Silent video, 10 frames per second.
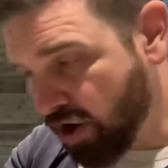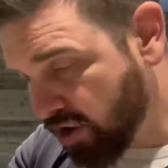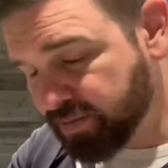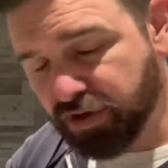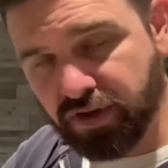
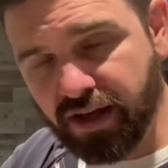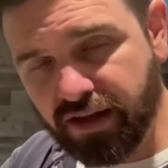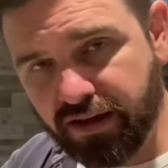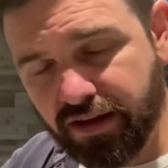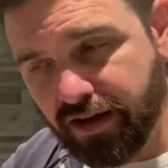herbs on
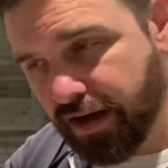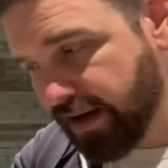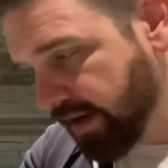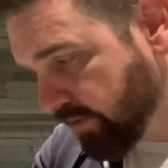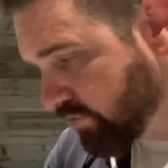there and
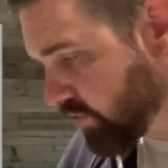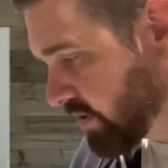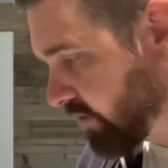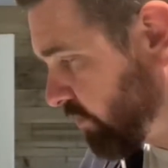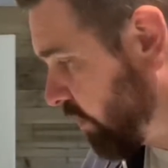a little
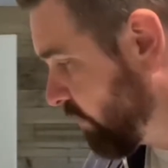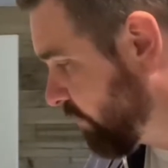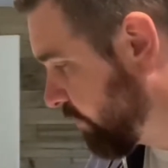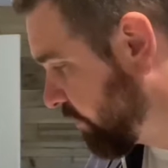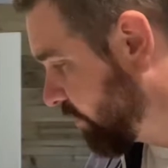drizzle of